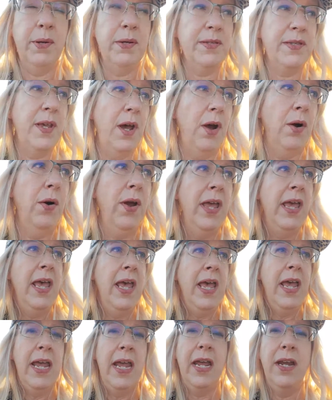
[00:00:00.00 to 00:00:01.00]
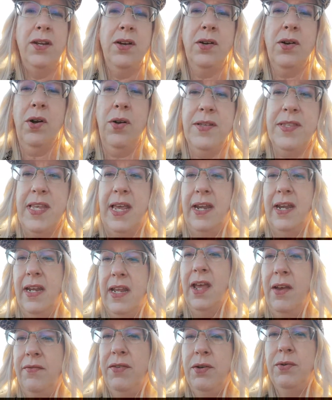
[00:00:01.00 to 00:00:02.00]
So in your goal setting,
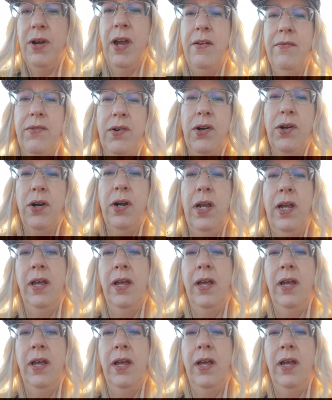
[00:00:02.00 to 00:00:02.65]
have you ever